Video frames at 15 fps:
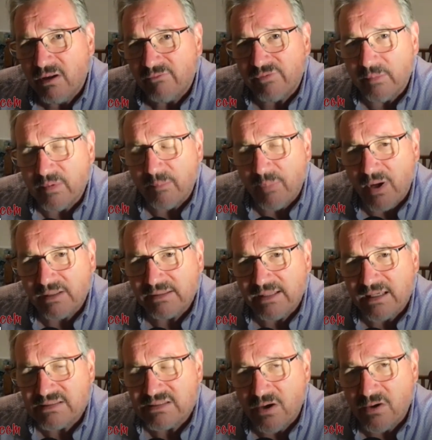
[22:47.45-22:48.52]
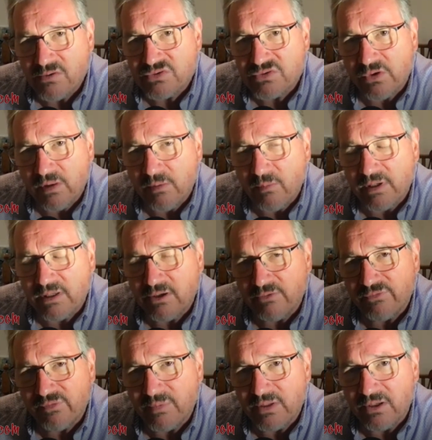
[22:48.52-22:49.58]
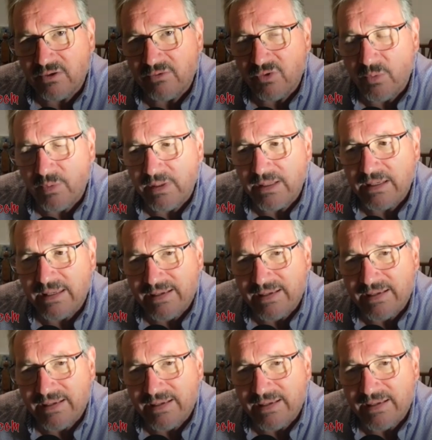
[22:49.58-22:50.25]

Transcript: from the podcast host or do they want to hear from the interviewee?